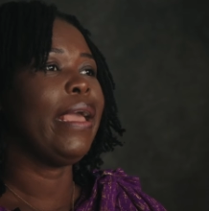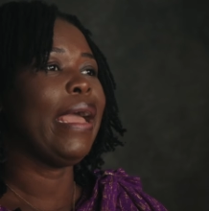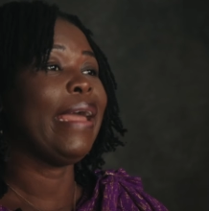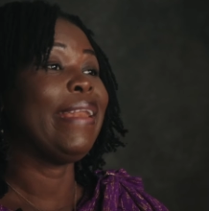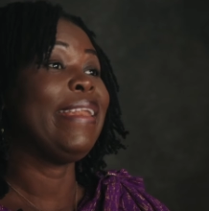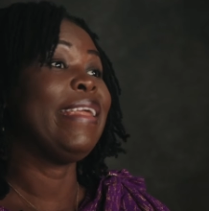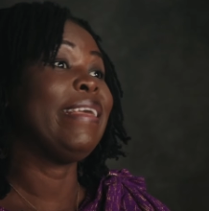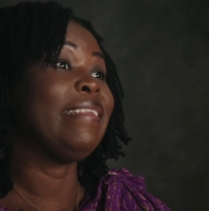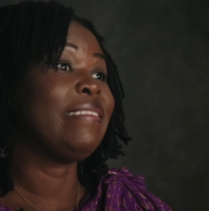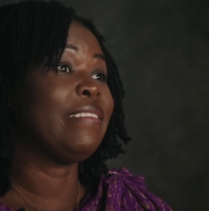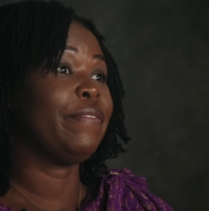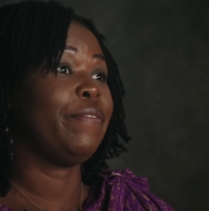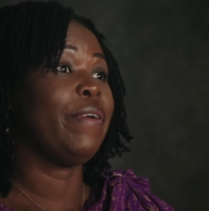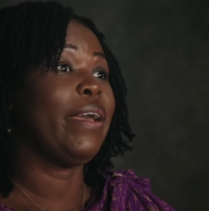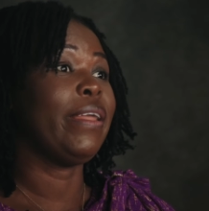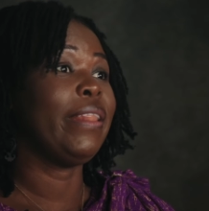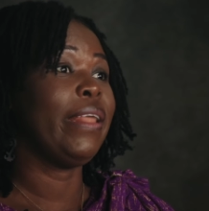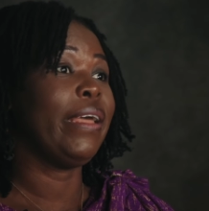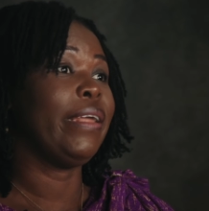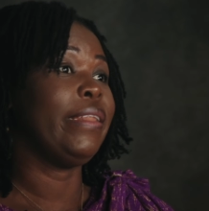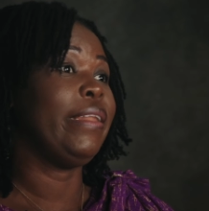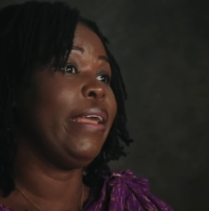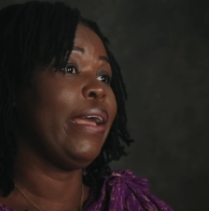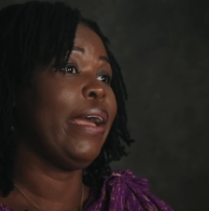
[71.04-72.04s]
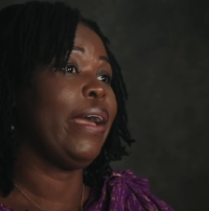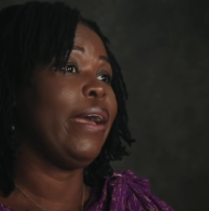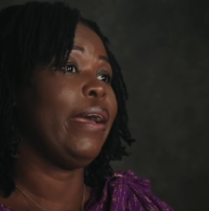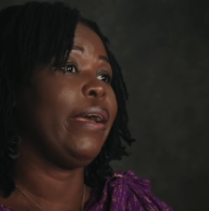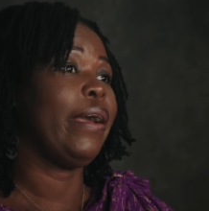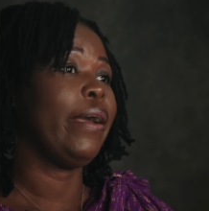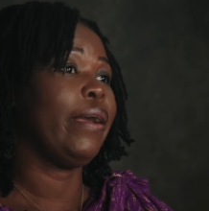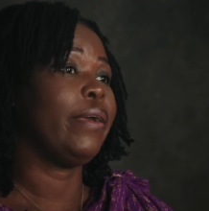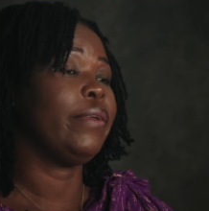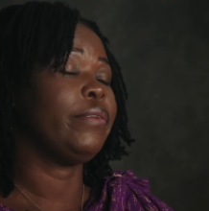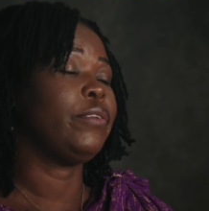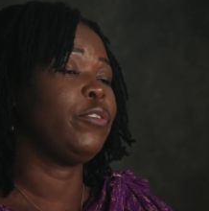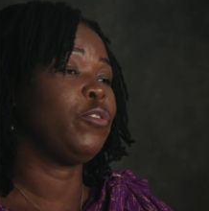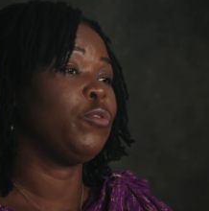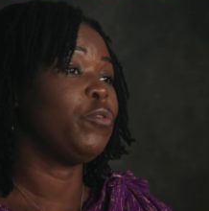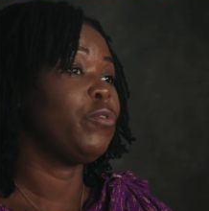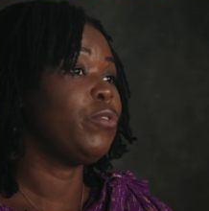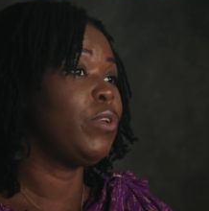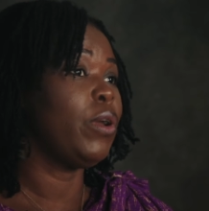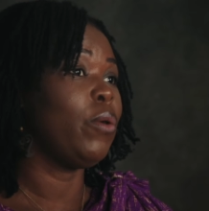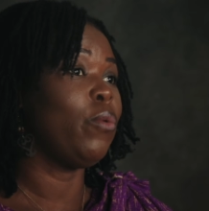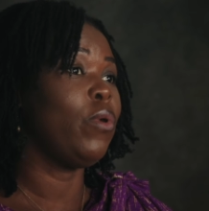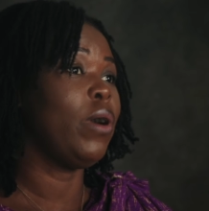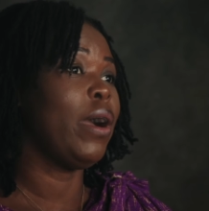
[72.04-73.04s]
identify that there are
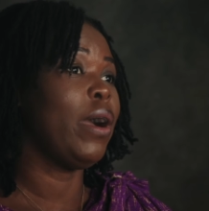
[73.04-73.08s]
children who